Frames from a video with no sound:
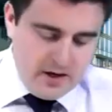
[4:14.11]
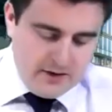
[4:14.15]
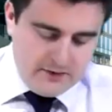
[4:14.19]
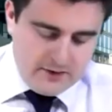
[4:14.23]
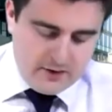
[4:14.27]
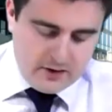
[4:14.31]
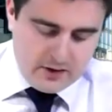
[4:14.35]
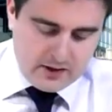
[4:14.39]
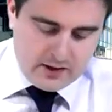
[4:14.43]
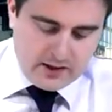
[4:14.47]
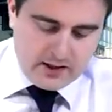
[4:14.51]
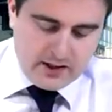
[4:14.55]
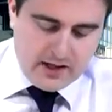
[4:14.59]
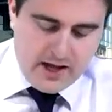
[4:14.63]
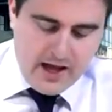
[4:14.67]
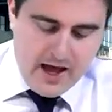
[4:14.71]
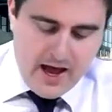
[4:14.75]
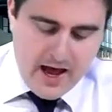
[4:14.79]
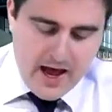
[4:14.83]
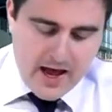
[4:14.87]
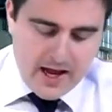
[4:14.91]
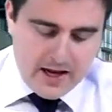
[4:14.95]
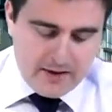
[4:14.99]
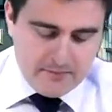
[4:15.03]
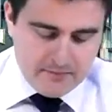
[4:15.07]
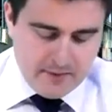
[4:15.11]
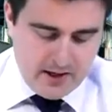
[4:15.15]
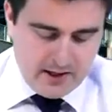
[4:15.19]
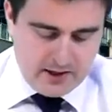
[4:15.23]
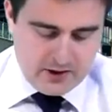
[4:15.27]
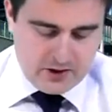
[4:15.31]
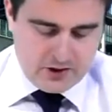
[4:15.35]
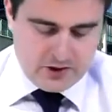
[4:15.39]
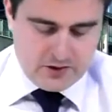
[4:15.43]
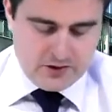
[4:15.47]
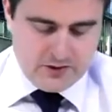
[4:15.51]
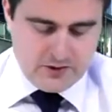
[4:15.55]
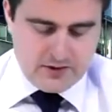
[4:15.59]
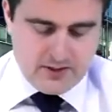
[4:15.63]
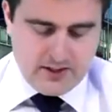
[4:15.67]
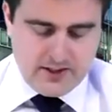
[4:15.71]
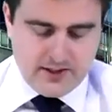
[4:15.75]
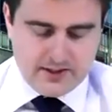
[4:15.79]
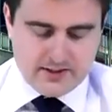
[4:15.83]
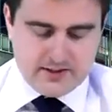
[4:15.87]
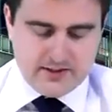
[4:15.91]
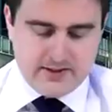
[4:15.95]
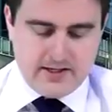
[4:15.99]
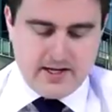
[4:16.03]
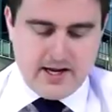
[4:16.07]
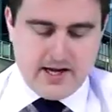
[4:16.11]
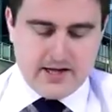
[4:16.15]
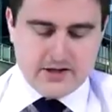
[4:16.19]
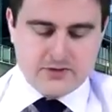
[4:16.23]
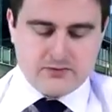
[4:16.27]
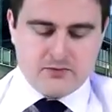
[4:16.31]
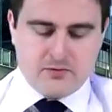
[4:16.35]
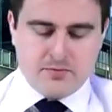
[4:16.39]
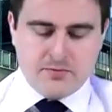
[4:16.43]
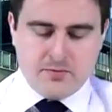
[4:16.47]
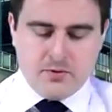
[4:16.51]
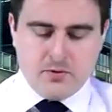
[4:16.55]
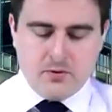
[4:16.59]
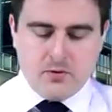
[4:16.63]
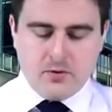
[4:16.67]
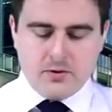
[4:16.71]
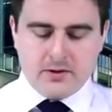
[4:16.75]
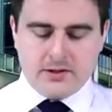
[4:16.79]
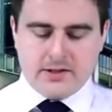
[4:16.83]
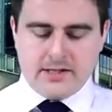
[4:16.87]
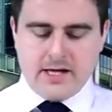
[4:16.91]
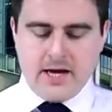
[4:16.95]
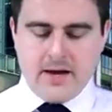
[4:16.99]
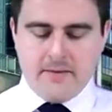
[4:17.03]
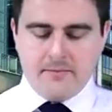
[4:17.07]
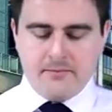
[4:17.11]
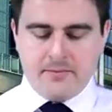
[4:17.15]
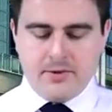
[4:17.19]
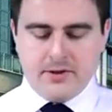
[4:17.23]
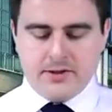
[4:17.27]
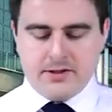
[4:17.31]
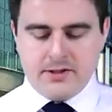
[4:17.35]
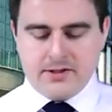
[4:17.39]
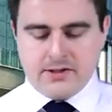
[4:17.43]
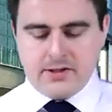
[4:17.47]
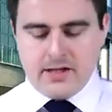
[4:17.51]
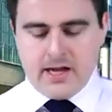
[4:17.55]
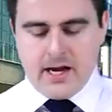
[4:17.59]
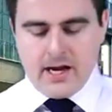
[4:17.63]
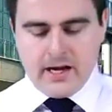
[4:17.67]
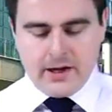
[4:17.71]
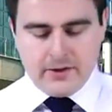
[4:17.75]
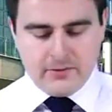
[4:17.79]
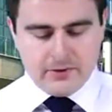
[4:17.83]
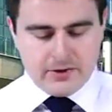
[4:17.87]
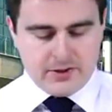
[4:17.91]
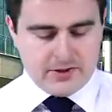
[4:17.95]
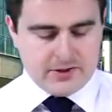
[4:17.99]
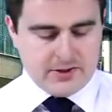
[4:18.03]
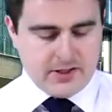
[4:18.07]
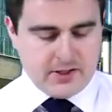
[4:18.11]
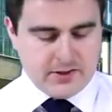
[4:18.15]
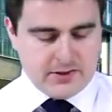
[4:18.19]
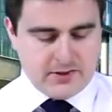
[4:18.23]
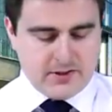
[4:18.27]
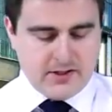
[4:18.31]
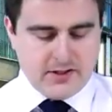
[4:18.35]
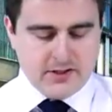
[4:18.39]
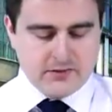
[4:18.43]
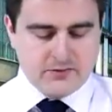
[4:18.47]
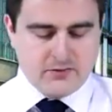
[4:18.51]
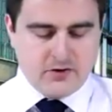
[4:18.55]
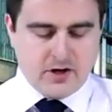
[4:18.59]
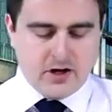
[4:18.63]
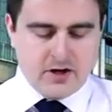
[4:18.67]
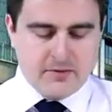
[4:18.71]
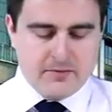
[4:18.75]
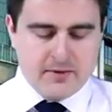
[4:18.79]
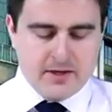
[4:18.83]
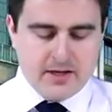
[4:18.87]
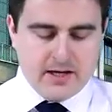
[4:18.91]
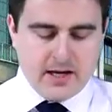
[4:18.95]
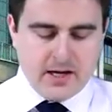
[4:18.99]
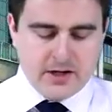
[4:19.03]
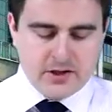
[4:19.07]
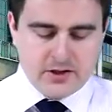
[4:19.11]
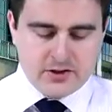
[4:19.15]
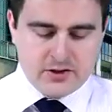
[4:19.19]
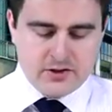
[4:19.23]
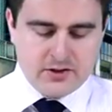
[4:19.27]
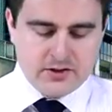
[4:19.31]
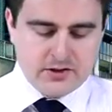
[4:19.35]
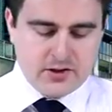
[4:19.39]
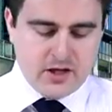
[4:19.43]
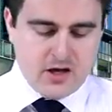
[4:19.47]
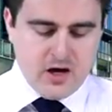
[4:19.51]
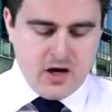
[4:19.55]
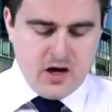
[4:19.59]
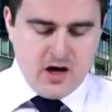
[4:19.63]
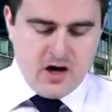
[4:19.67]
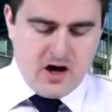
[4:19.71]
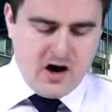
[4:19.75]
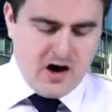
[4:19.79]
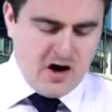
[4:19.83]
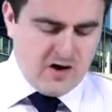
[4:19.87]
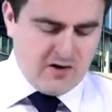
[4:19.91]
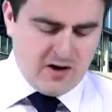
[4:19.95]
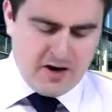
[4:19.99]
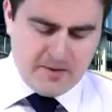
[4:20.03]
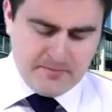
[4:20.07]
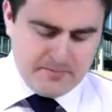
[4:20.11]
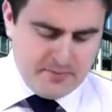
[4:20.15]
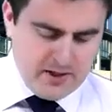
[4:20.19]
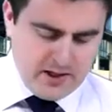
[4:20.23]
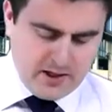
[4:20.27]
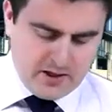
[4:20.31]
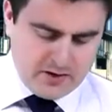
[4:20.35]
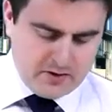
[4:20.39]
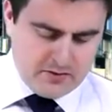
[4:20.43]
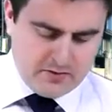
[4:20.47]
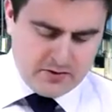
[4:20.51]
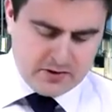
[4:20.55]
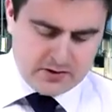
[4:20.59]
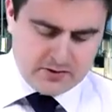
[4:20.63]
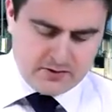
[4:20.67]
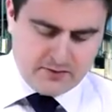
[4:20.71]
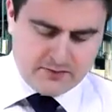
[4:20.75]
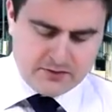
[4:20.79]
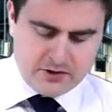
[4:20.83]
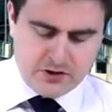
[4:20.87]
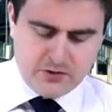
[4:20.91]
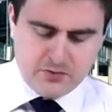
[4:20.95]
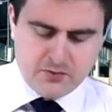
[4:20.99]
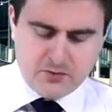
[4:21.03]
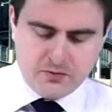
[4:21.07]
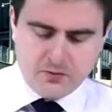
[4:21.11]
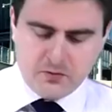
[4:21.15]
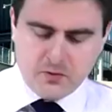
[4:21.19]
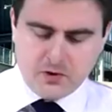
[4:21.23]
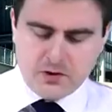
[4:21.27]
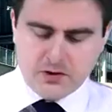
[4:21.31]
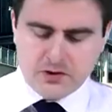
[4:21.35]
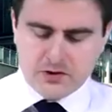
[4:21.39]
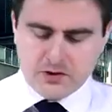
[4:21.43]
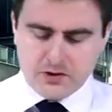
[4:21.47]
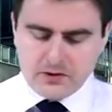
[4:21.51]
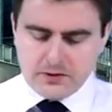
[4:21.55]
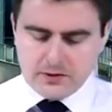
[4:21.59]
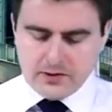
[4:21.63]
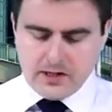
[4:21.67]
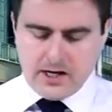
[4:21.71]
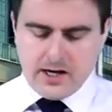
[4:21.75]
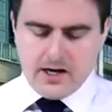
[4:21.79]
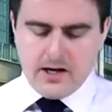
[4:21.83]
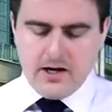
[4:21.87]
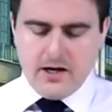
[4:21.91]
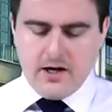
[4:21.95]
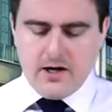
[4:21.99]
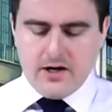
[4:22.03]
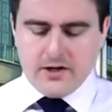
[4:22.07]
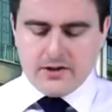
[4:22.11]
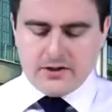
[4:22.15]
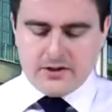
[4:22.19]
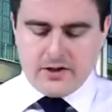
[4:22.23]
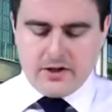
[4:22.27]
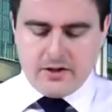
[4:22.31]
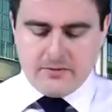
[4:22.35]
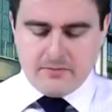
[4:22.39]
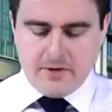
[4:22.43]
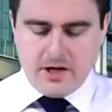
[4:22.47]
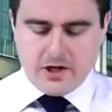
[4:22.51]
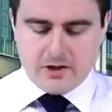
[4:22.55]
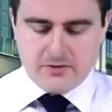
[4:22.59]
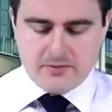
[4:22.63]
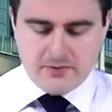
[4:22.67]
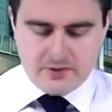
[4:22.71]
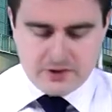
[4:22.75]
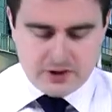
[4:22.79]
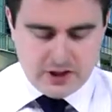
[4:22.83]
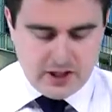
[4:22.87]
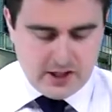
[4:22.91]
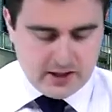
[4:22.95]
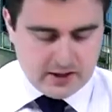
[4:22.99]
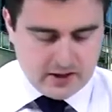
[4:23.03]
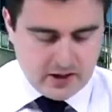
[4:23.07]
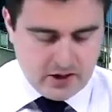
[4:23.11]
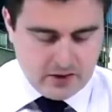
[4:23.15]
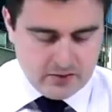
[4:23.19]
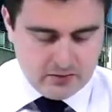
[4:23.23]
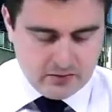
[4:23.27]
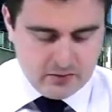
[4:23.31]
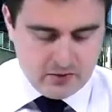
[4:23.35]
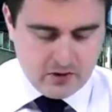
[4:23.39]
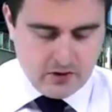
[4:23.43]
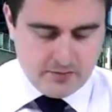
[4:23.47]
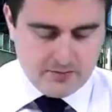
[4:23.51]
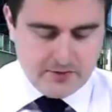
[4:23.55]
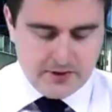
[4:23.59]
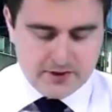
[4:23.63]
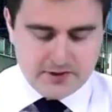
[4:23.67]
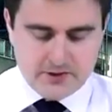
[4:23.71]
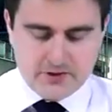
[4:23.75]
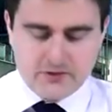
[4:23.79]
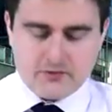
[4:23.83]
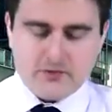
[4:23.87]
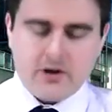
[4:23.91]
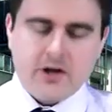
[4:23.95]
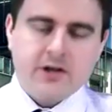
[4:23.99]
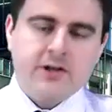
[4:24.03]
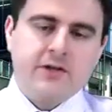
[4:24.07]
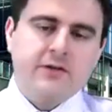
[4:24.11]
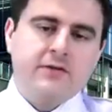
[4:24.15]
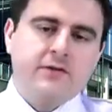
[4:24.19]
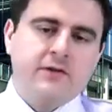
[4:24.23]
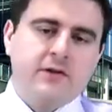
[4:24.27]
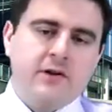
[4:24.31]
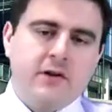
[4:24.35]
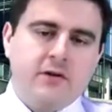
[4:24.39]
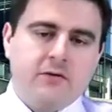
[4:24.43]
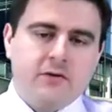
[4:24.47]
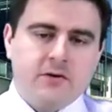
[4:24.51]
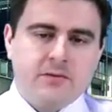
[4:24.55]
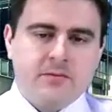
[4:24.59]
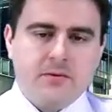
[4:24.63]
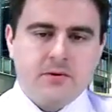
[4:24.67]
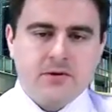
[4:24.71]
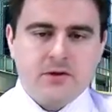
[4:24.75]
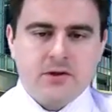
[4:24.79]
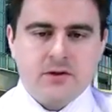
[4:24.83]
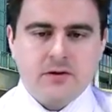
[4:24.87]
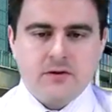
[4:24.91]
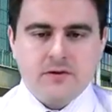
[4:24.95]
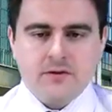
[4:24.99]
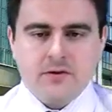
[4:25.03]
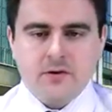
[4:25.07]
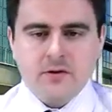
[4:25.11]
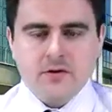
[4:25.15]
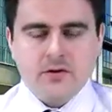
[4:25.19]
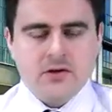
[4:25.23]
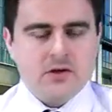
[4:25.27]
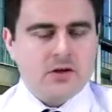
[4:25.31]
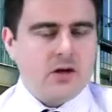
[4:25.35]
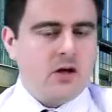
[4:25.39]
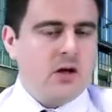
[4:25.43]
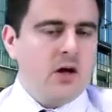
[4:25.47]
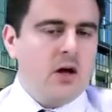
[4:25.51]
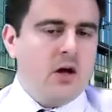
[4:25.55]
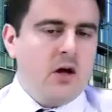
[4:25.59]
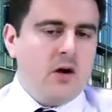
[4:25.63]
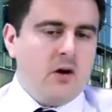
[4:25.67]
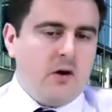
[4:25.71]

If you're looking at A, making sure that his next report tempers his language such that his recommendations are ambiguous, obviously you wouldn't want to do that, so the management of Jellicoe will not be as aggressive to the response in the future.